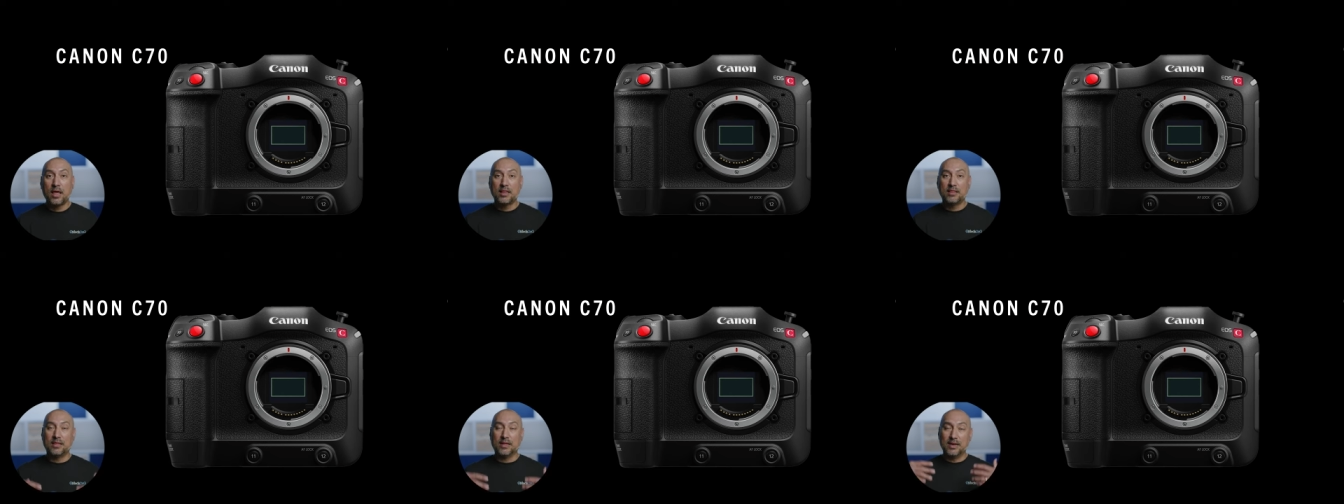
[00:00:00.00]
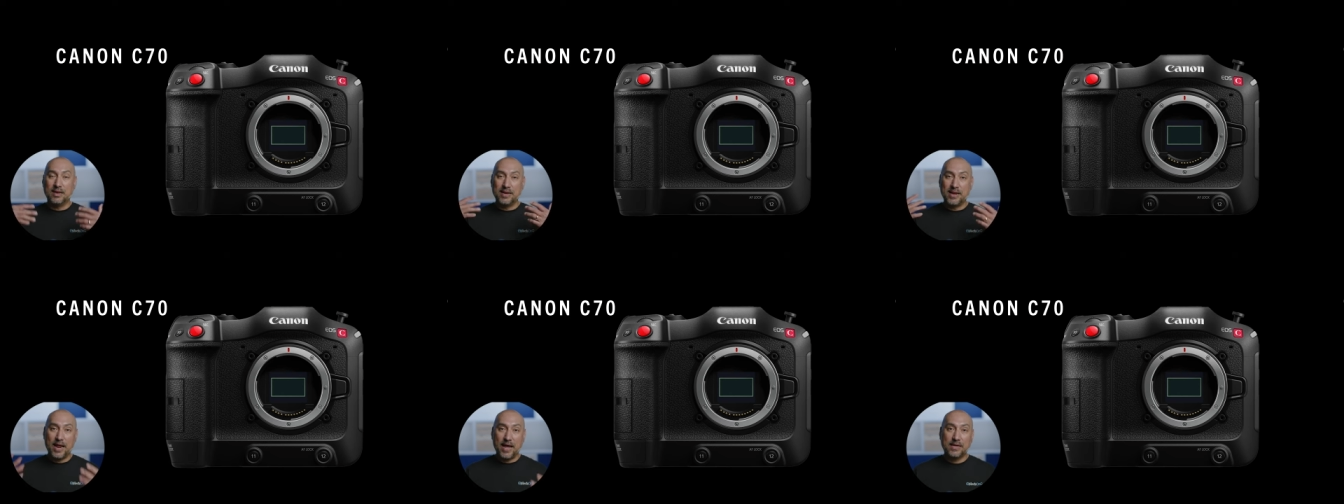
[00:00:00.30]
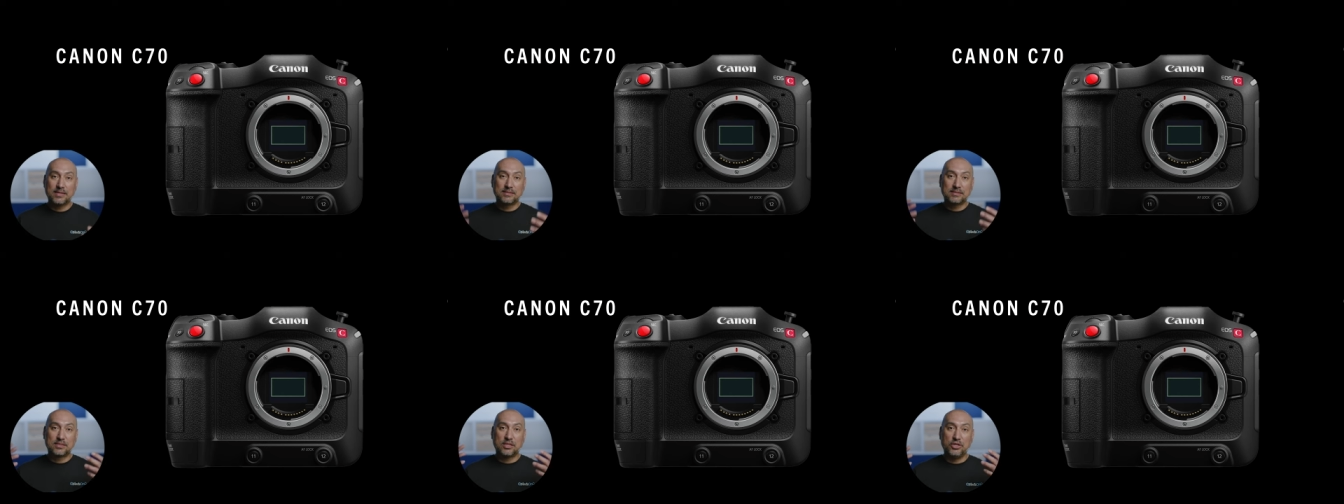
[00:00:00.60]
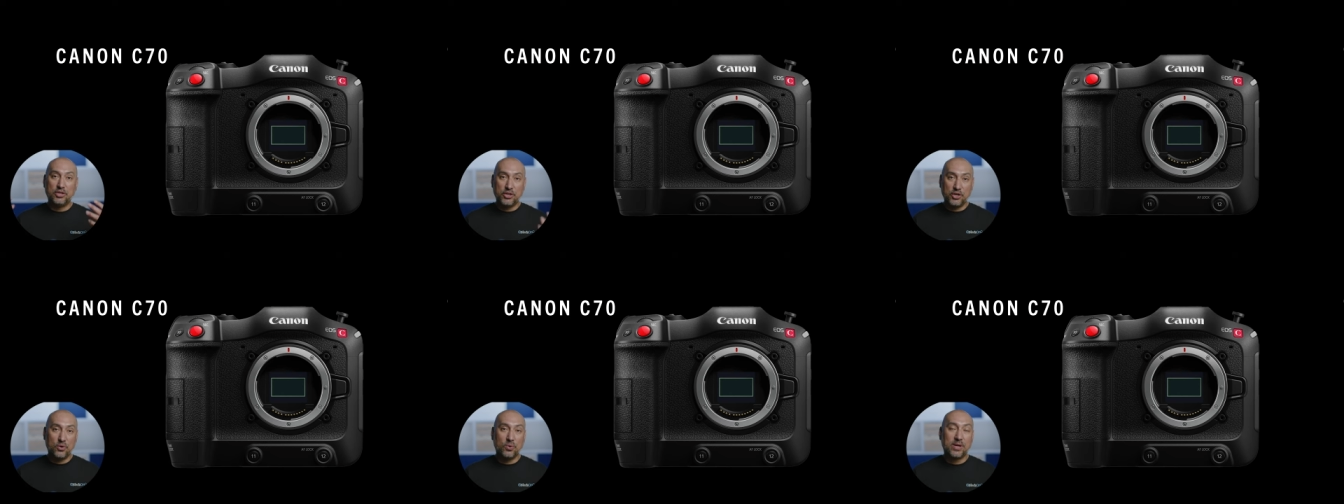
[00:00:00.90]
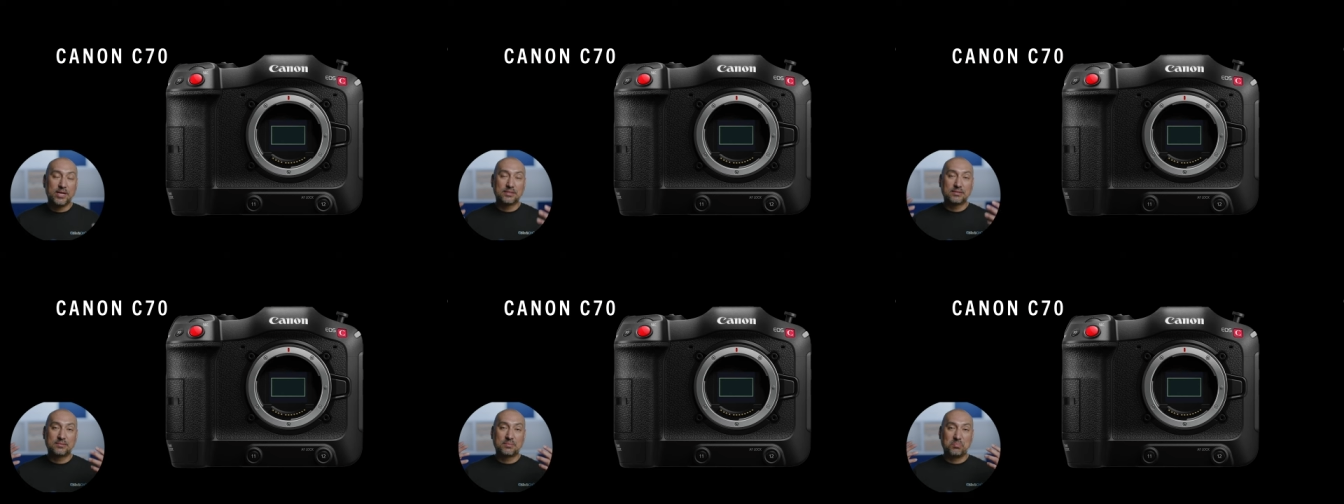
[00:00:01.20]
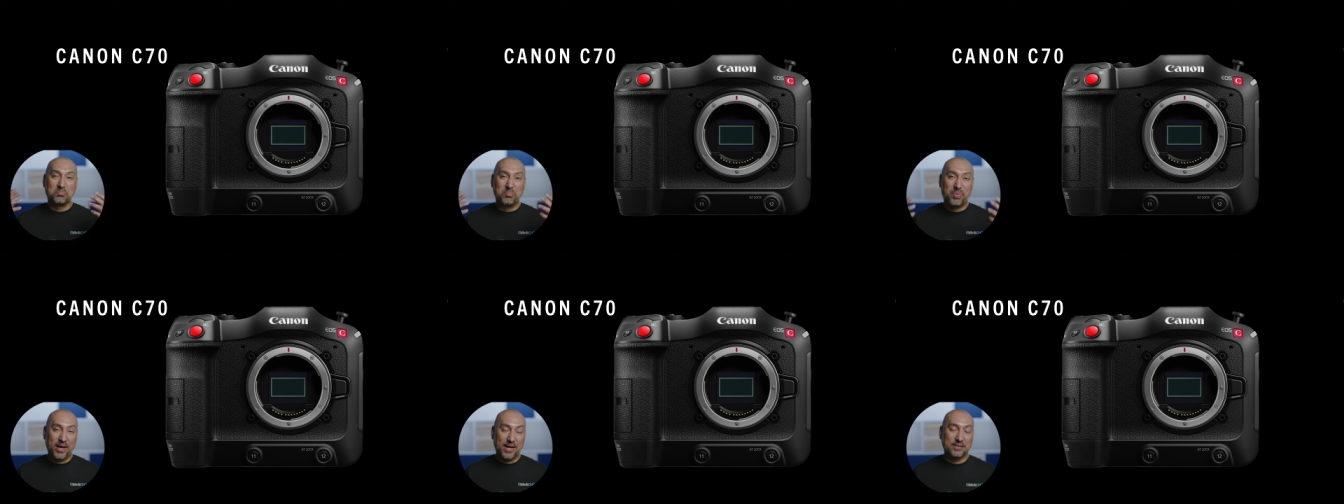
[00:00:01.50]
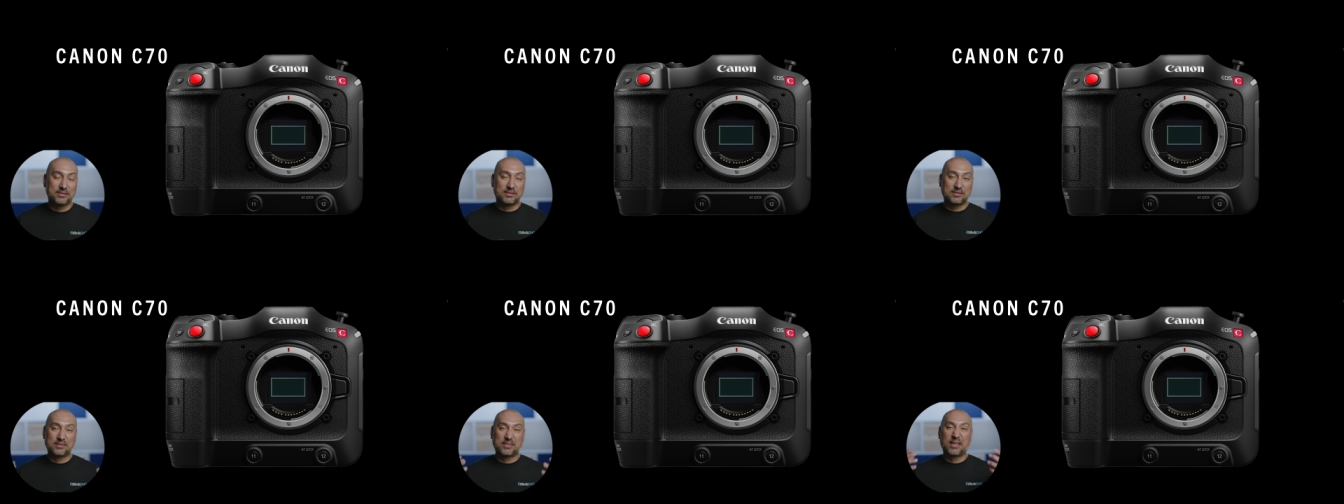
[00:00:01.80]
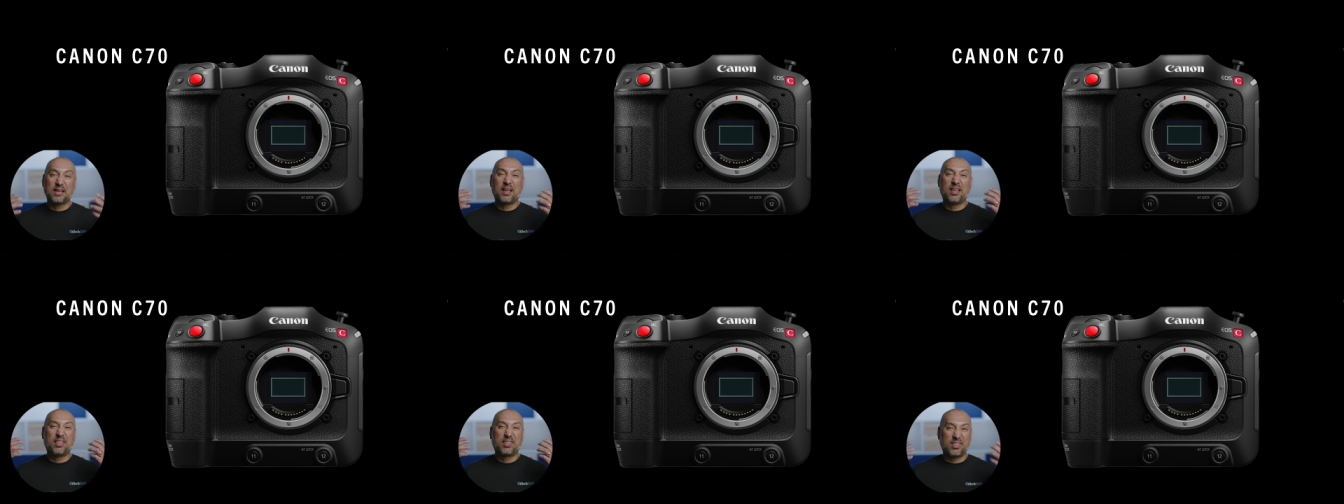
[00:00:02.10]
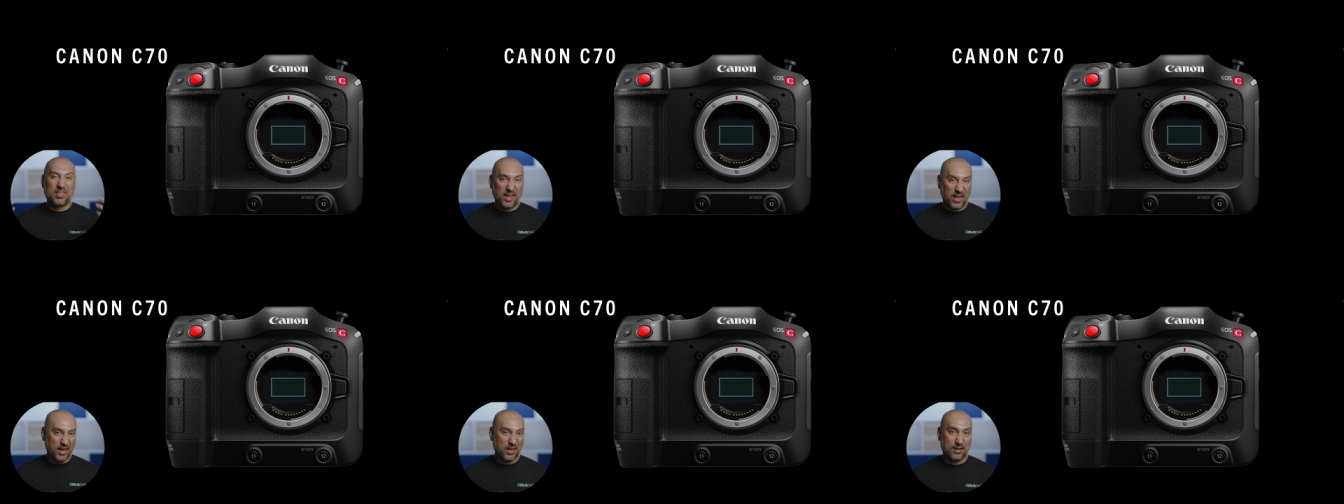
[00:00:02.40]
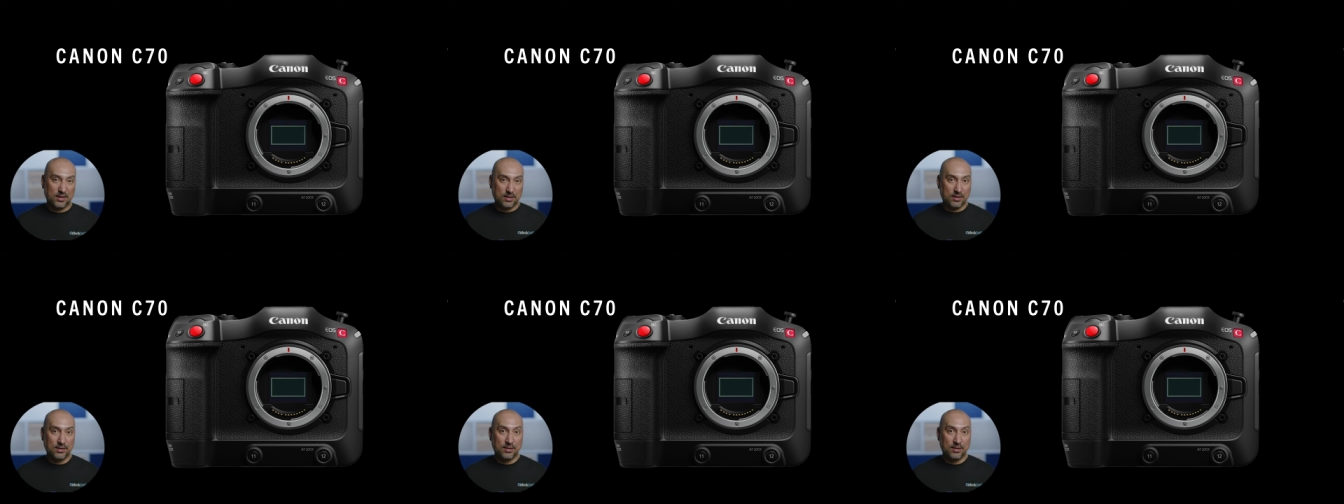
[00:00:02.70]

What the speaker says: the next newest best thing.